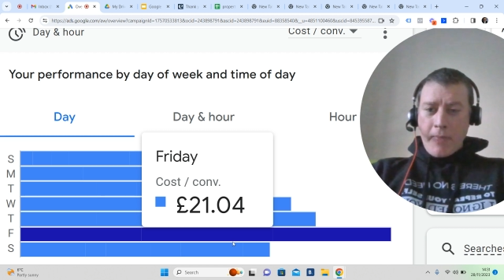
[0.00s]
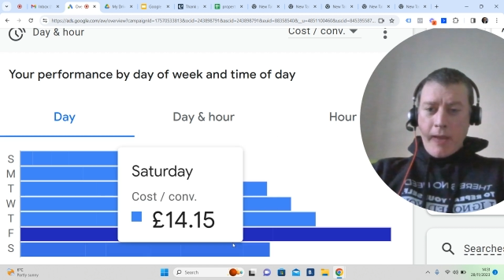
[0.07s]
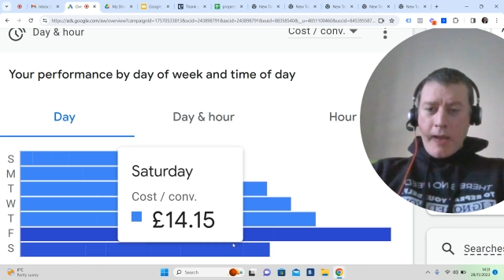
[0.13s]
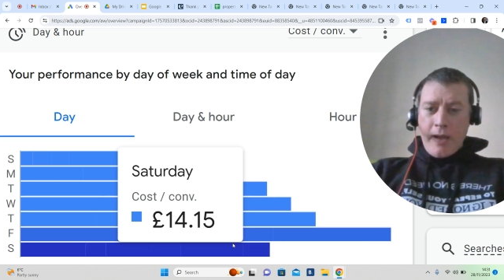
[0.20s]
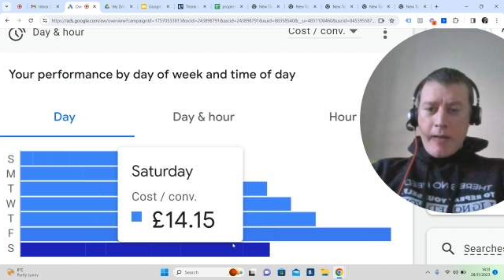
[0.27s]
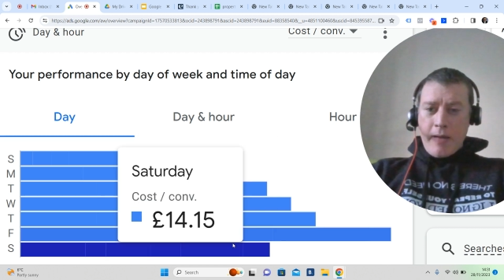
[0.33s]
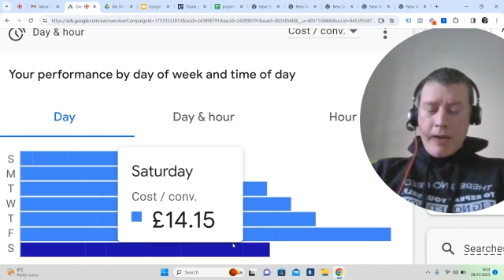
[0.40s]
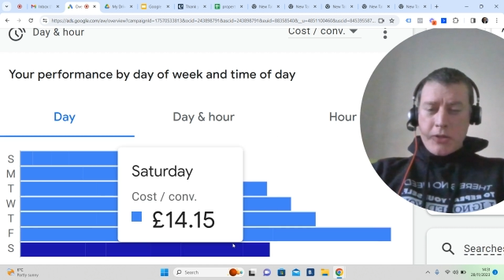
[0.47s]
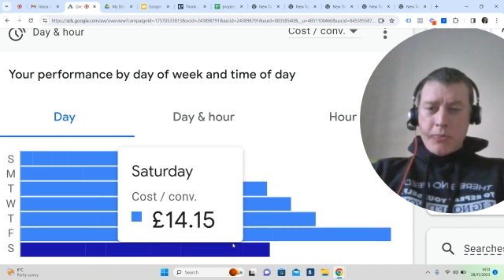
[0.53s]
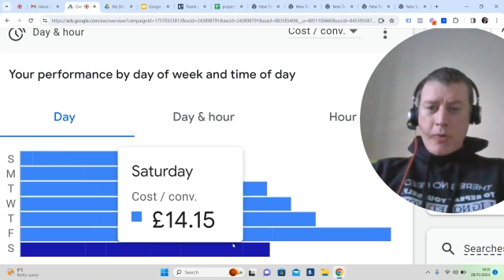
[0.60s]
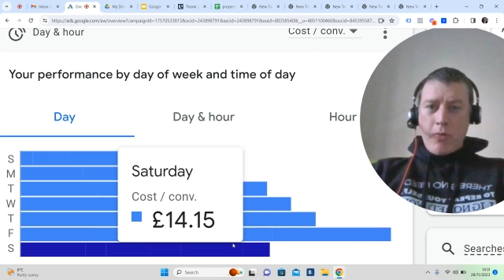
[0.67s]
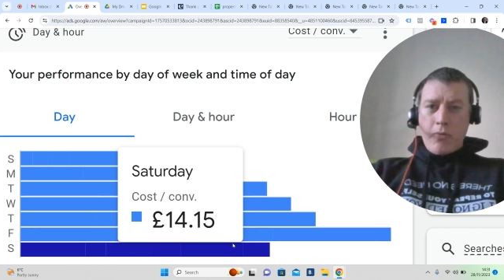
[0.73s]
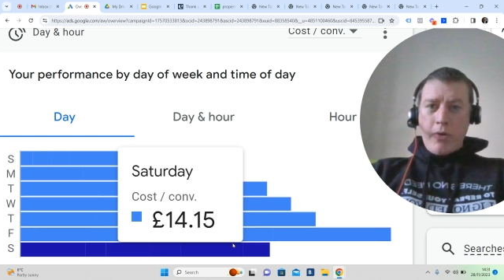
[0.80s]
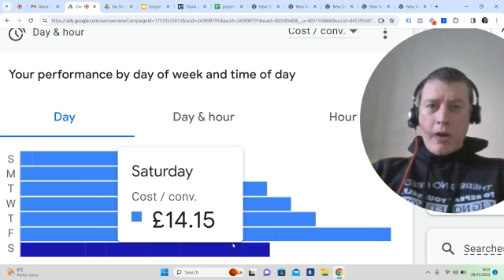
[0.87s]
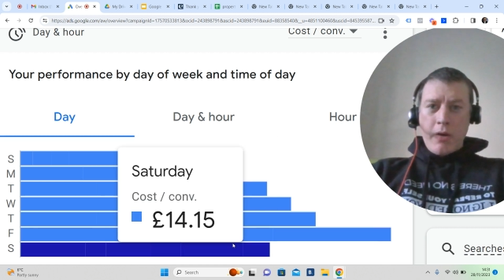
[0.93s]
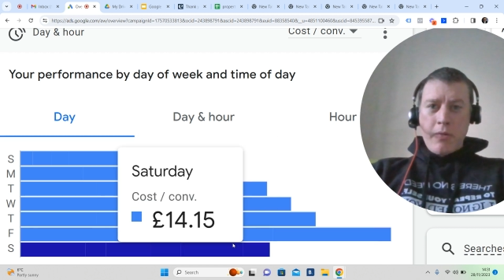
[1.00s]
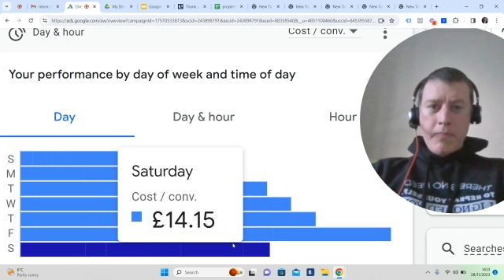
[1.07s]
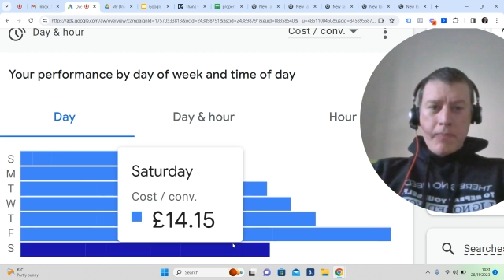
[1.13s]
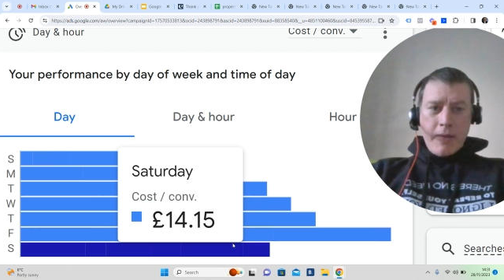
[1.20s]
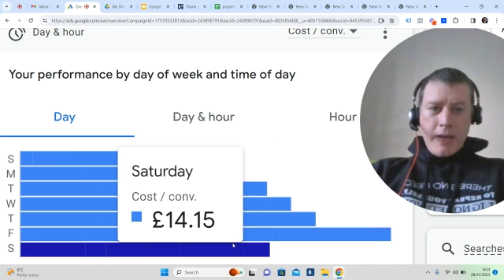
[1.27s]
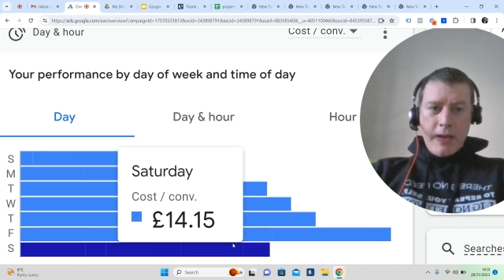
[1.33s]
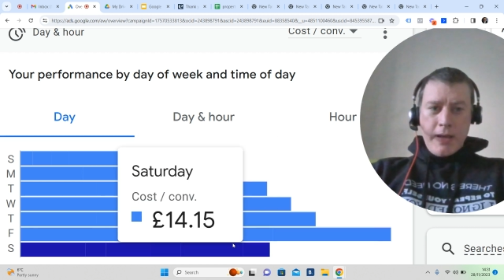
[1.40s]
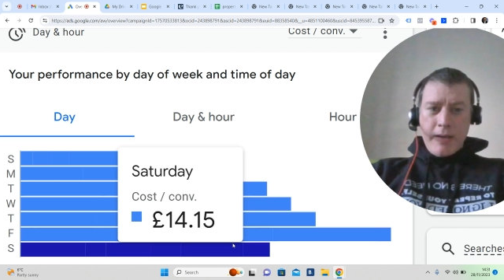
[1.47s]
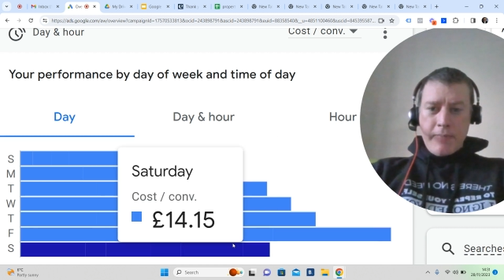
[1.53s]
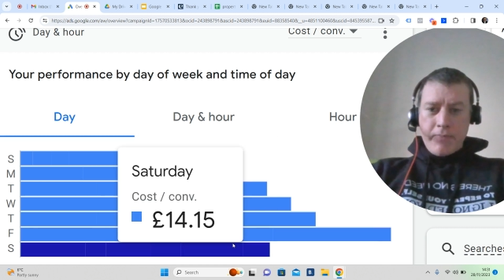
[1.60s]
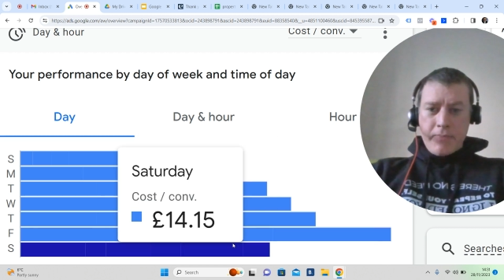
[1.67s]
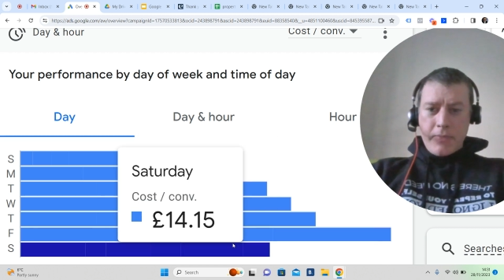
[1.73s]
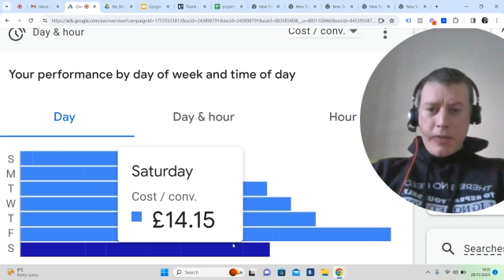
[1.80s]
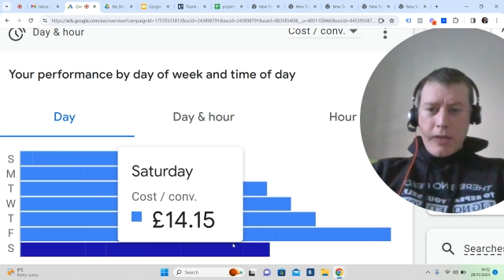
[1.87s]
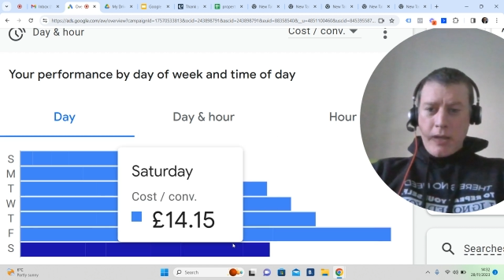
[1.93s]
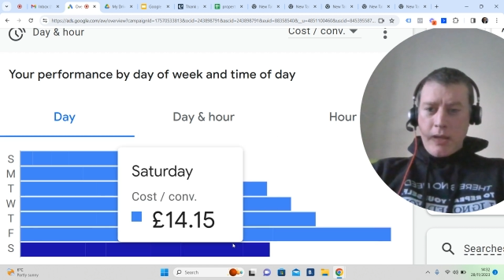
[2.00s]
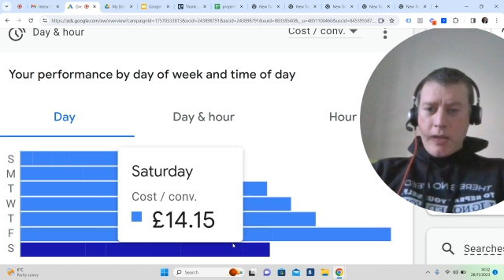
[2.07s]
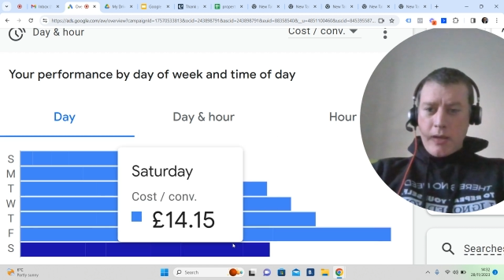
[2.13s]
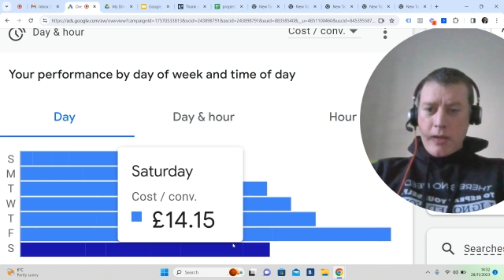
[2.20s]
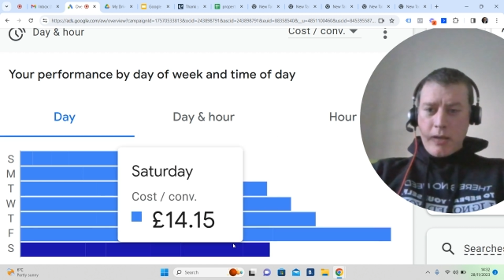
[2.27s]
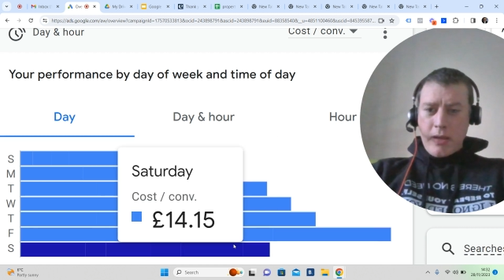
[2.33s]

As we all know, the